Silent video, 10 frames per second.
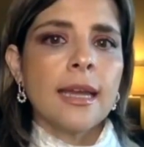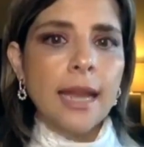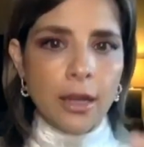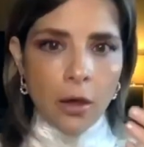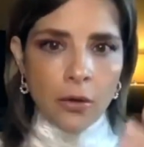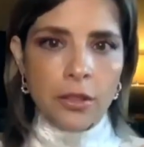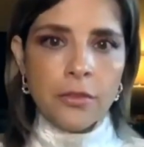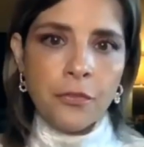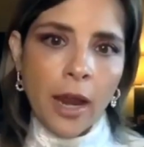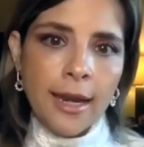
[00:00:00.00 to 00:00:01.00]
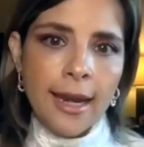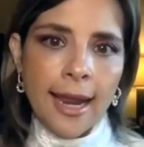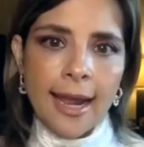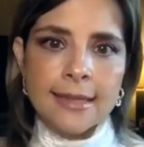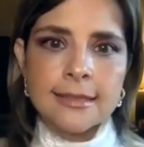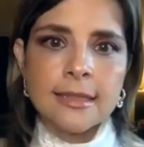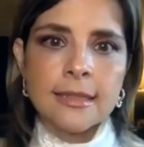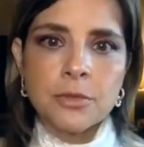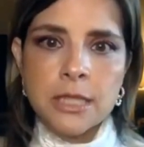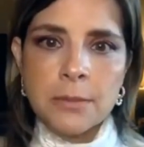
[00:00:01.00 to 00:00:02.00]
And I go to the front and I ask
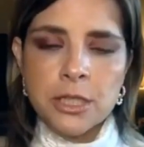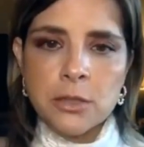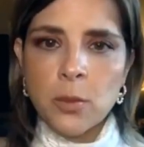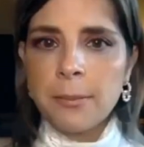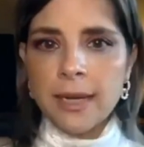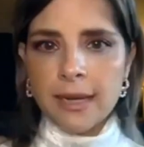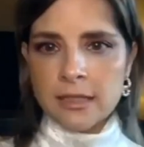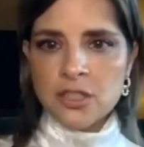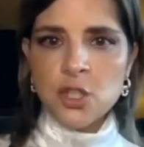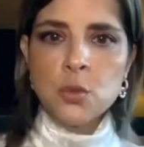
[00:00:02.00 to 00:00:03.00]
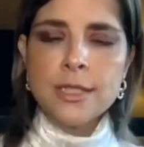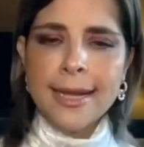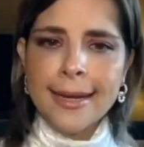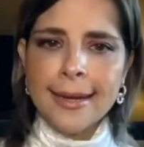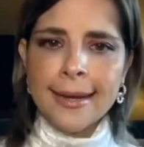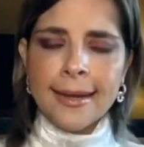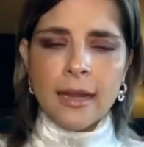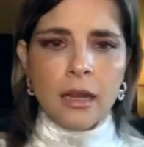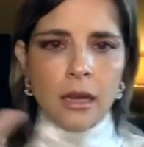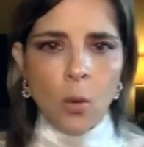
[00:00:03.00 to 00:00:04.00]
the receptionist, wait a minute, it's Tuesday.
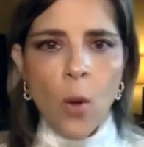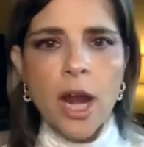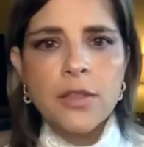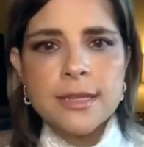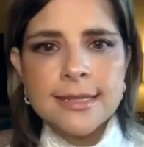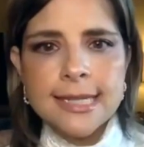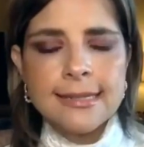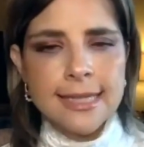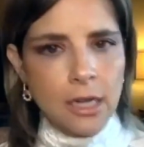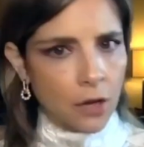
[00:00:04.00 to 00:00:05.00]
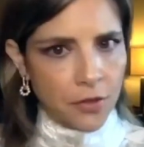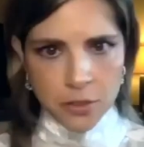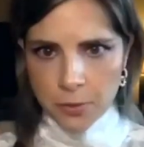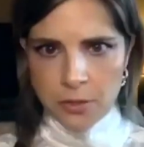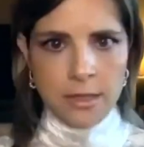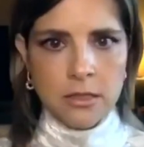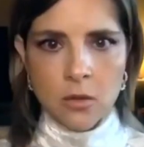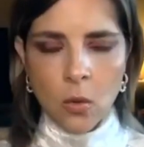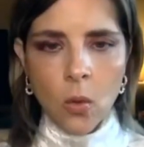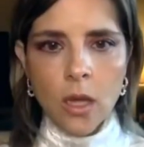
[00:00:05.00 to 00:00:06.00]
Why are these teens here? Aren't they supposed to be in
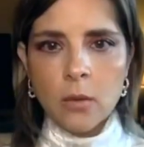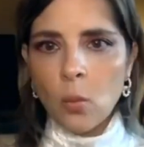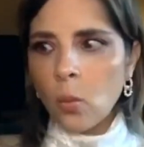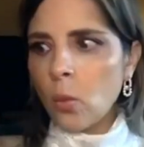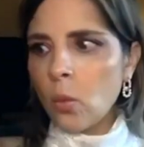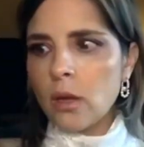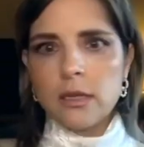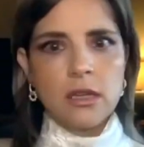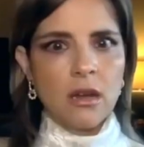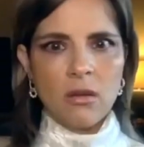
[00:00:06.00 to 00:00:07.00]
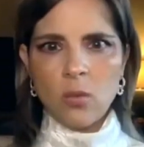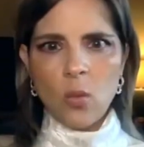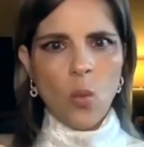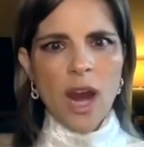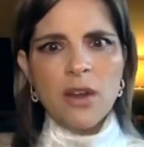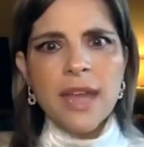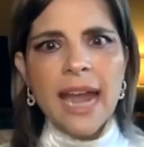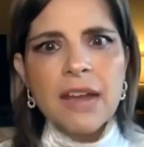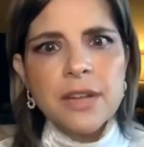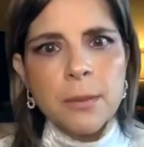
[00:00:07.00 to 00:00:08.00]
school? And, you know, why are they
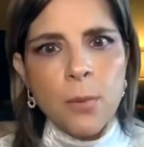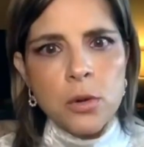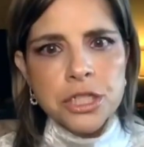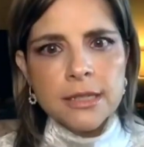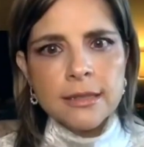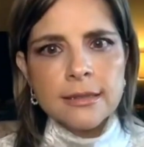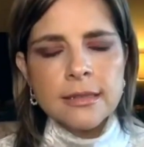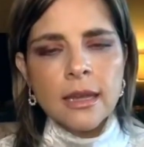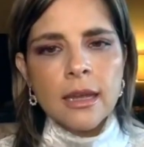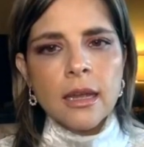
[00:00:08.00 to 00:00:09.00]
having abortions?